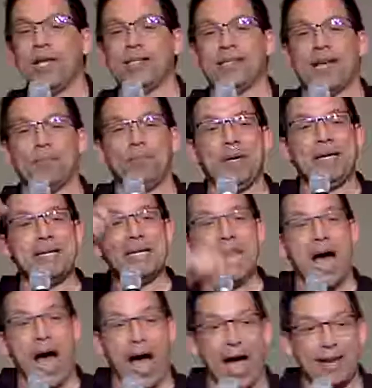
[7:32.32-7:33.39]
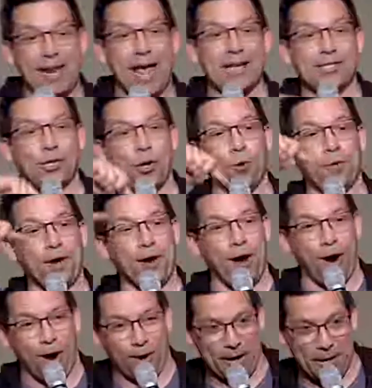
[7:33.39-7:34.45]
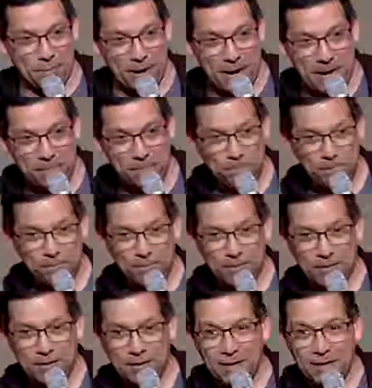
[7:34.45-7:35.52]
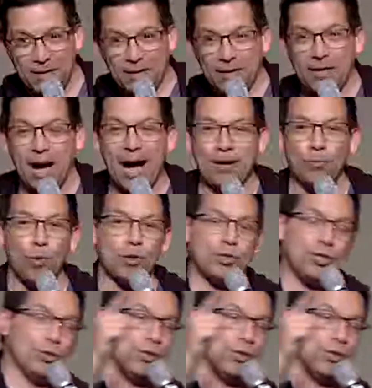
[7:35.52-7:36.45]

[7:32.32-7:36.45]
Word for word: things that be not as though they are. Amen? God wants